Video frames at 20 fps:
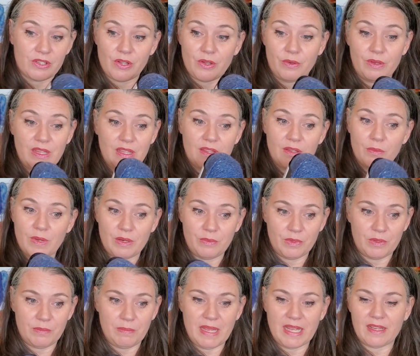So either one
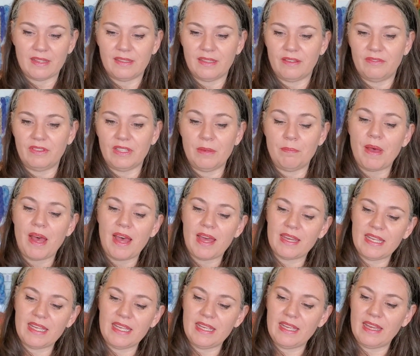would make a lovely
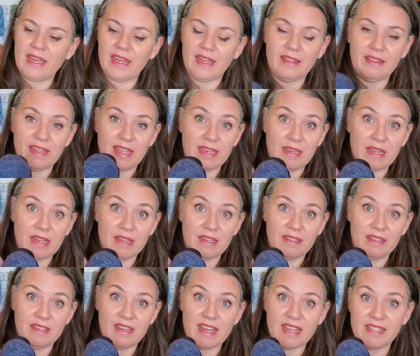body, and then
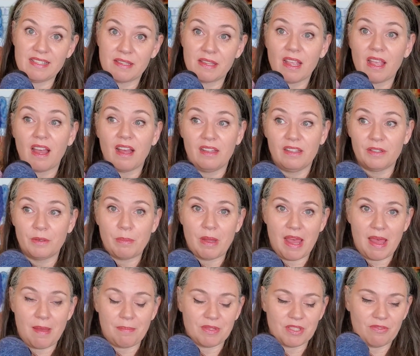a nice color
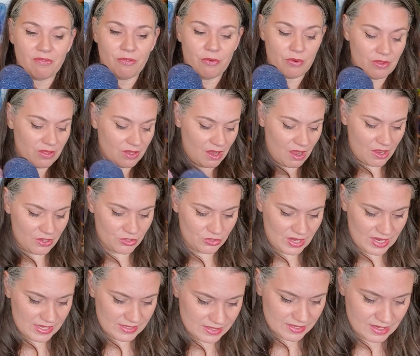pops for the
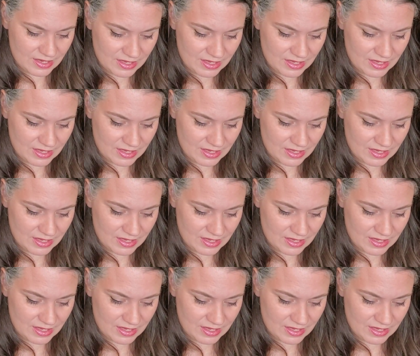contrast